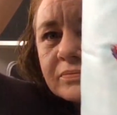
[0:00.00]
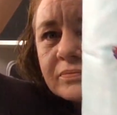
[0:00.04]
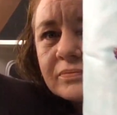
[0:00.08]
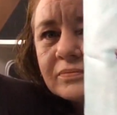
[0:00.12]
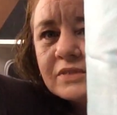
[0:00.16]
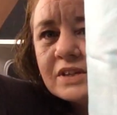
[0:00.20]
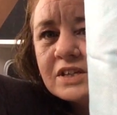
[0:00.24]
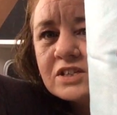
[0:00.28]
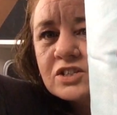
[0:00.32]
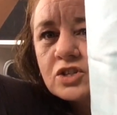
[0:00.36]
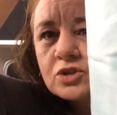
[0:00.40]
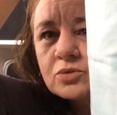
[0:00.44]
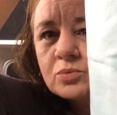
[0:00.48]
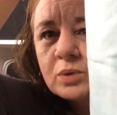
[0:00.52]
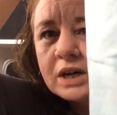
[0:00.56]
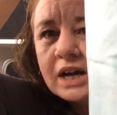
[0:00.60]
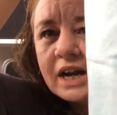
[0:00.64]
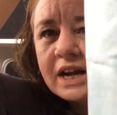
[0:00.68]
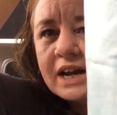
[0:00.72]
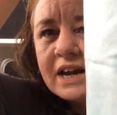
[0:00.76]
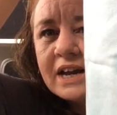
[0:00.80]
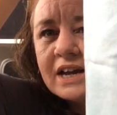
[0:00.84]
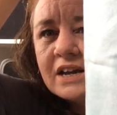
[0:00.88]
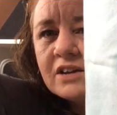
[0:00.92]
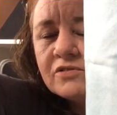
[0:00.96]
This is what I
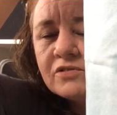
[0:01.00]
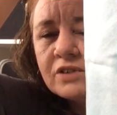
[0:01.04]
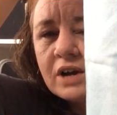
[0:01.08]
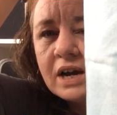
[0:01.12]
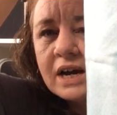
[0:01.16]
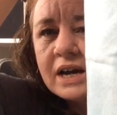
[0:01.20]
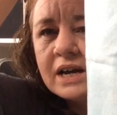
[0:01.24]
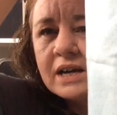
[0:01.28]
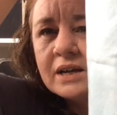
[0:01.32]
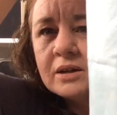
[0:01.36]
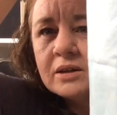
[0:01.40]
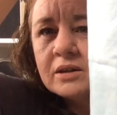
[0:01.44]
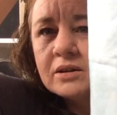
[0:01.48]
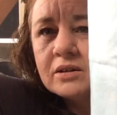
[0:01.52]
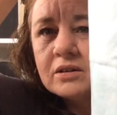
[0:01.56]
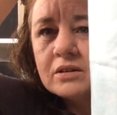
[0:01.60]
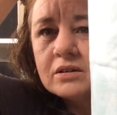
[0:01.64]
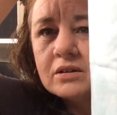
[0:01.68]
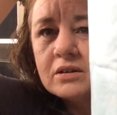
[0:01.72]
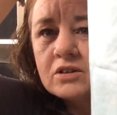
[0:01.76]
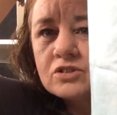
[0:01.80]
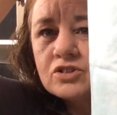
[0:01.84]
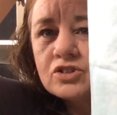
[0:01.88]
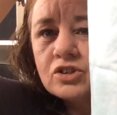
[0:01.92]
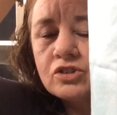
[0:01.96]
have. I
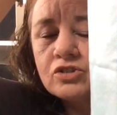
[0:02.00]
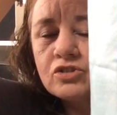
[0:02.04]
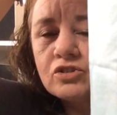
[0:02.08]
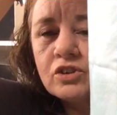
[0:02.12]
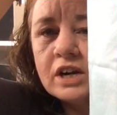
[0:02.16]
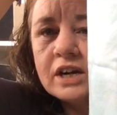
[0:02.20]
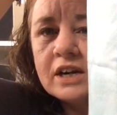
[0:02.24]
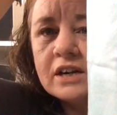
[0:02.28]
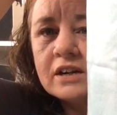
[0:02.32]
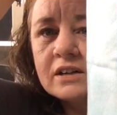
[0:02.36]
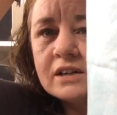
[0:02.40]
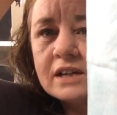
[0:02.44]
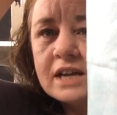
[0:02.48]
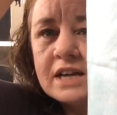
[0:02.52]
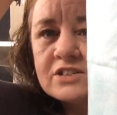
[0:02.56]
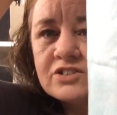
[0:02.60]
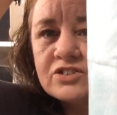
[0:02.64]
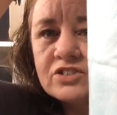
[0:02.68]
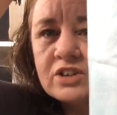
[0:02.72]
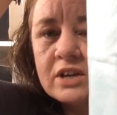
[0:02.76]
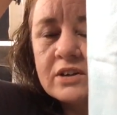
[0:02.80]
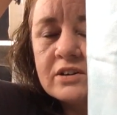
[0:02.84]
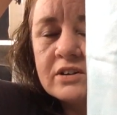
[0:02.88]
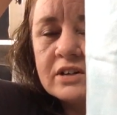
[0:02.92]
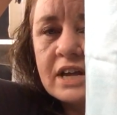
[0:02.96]
concentrated last
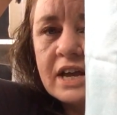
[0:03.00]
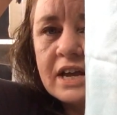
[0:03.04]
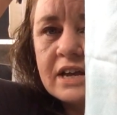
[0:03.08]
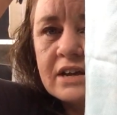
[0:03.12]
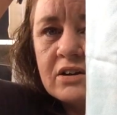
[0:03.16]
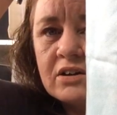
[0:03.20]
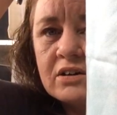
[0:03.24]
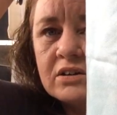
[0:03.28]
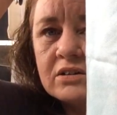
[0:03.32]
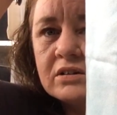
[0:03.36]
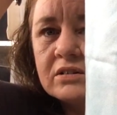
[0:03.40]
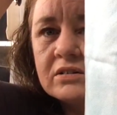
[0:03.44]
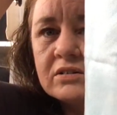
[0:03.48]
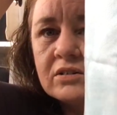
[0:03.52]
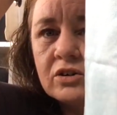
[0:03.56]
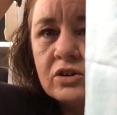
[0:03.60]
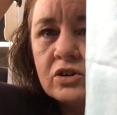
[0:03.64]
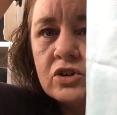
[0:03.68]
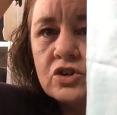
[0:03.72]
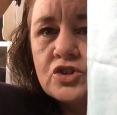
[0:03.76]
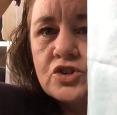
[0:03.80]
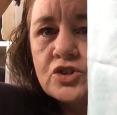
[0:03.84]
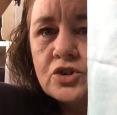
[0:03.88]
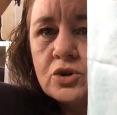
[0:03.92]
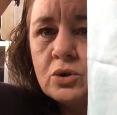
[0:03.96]
Saturday on
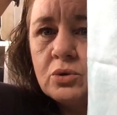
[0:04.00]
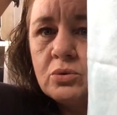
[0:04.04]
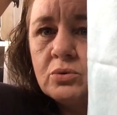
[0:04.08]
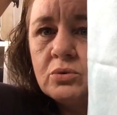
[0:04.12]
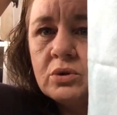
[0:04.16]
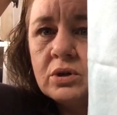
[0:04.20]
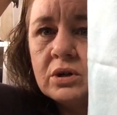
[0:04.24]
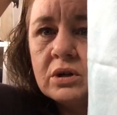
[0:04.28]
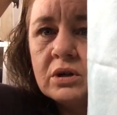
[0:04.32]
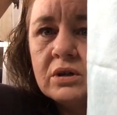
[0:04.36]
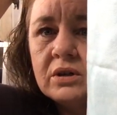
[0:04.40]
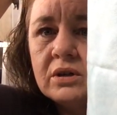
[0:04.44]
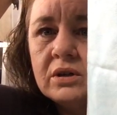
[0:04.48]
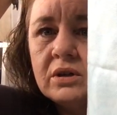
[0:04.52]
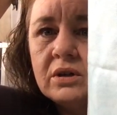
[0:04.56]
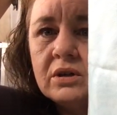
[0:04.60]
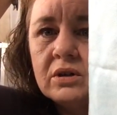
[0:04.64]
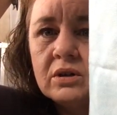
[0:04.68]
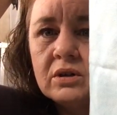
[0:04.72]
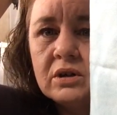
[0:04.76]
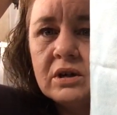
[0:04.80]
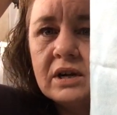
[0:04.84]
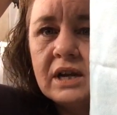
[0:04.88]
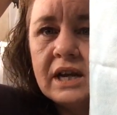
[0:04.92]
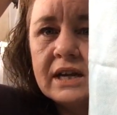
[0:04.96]
her shoe,
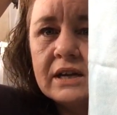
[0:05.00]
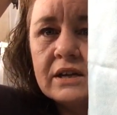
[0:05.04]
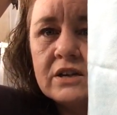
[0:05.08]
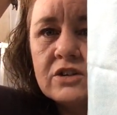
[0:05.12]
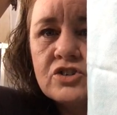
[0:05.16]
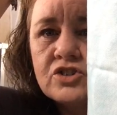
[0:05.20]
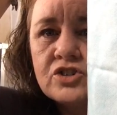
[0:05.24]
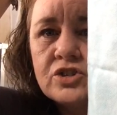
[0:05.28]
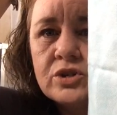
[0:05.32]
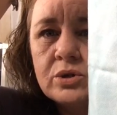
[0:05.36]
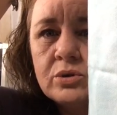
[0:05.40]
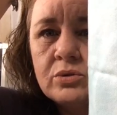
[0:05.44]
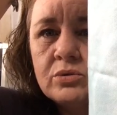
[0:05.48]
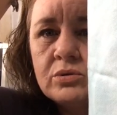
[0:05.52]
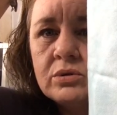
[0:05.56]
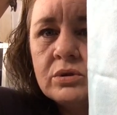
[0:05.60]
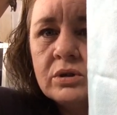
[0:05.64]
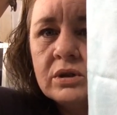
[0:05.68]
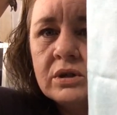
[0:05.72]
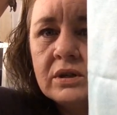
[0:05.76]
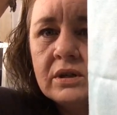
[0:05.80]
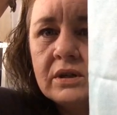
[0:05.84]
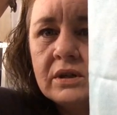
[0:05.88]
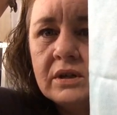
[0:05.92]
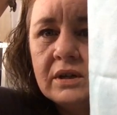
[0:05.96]
her leg and shoe,
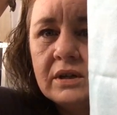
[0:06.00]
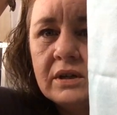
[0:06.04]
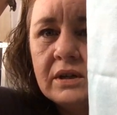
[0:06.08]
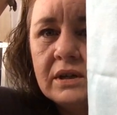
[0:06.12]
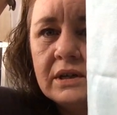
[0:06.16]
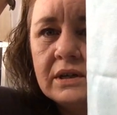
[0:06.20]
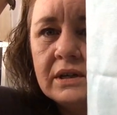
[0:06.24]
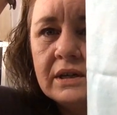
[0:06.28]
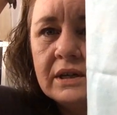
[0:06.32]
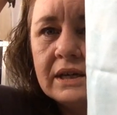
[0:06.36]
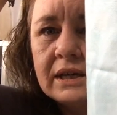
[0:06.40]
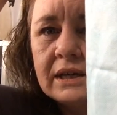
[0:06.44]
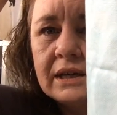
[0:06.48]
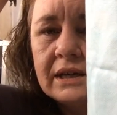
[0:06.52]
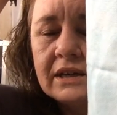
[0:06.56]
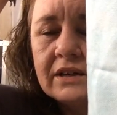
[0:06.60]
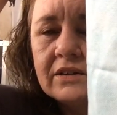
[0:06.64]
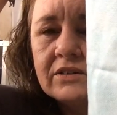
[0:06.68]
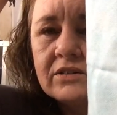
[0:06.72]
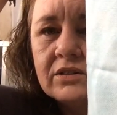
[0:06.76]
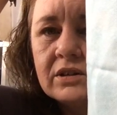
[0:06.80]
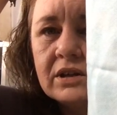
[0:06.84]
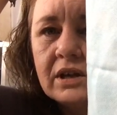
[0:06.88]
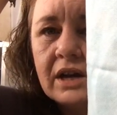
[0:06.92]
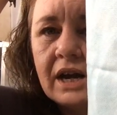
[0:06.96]

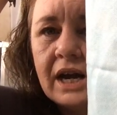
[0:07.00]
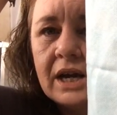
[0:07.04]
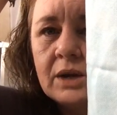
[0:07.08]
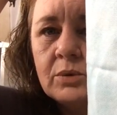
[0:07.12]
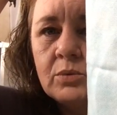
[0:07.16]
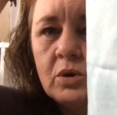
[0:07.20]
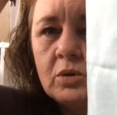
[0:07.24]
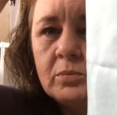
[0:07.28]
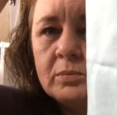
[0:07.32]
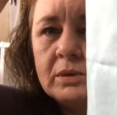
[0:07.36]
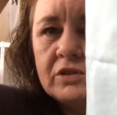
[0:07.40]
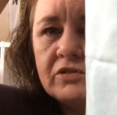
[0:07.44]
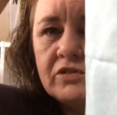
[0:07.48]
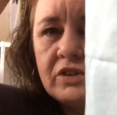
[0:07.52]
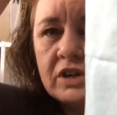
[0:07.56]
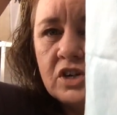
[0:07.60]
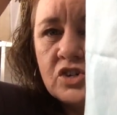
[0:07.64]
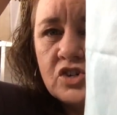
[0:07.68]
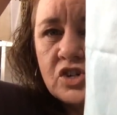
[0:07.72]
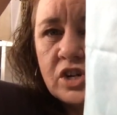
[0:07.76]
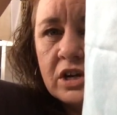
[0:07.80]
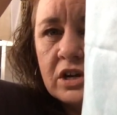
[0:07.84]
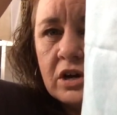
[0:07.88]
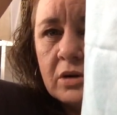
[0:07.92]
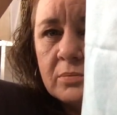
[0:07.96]
and I will be
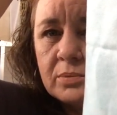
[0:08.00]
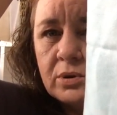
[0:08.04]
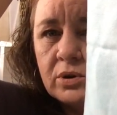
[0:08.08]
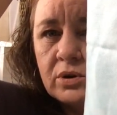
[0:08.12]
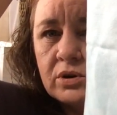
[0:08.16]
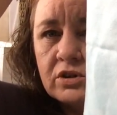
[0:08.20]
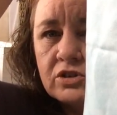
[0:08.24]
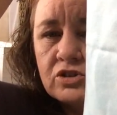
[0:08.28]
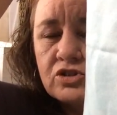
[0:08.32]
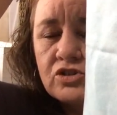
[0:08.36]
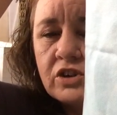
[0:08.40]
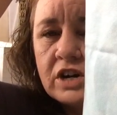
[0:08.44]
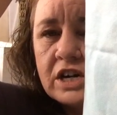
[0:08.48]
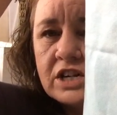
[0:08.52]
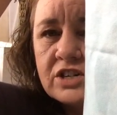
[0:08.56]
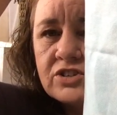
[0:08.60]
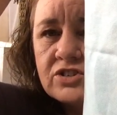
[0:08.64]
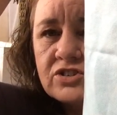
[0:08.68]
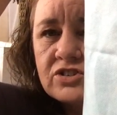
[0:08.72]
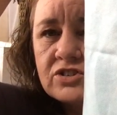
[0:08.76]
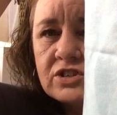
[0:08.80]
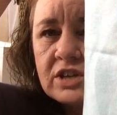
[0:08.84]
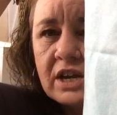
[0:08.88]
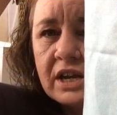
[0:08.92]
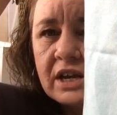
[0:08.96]
finishing up her
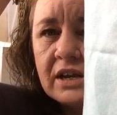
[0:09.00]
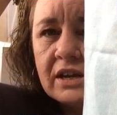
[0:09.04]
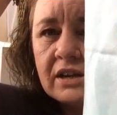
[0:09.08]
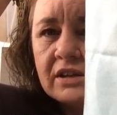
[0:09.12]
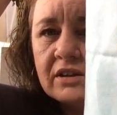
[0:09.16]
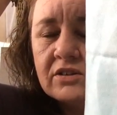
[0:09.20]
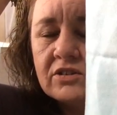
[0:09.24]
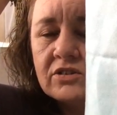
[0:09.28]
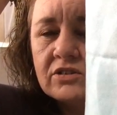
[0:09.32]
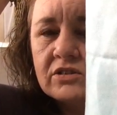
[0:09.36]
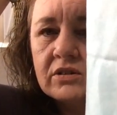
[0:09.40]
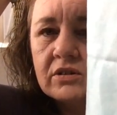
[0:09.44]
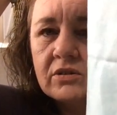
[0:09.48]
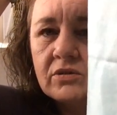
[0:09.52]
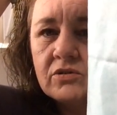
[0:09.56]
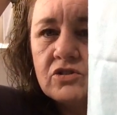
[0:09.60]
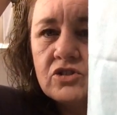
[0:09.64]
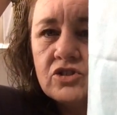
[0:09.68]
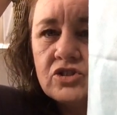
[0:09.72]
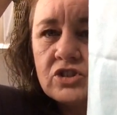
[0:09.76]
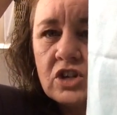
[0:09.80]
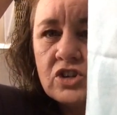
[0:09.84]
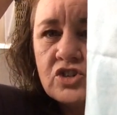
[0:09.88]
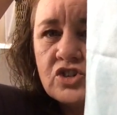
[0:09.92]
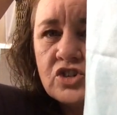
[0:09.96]
dress and
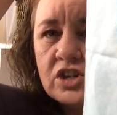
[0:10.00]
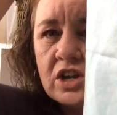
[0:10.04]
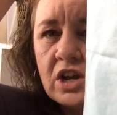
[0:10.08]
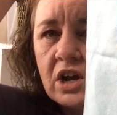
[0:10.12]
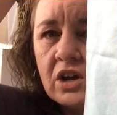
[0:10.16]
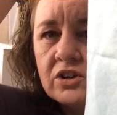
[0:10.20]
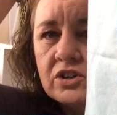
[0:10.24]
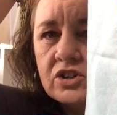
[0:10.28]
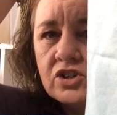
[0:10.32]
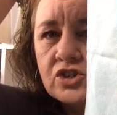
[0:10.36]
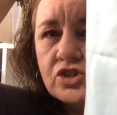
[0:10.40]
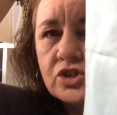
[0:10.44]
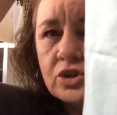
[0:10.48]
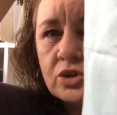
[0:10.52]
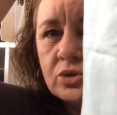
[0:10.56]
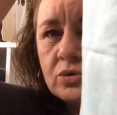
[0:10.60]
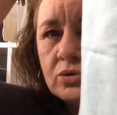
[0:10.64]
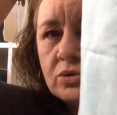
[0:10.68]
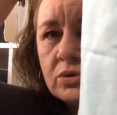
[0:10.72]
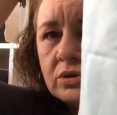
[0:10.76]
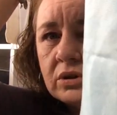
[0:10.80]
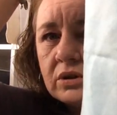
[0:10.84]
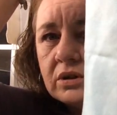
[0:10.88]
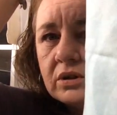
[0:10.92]
stitch the other shoe,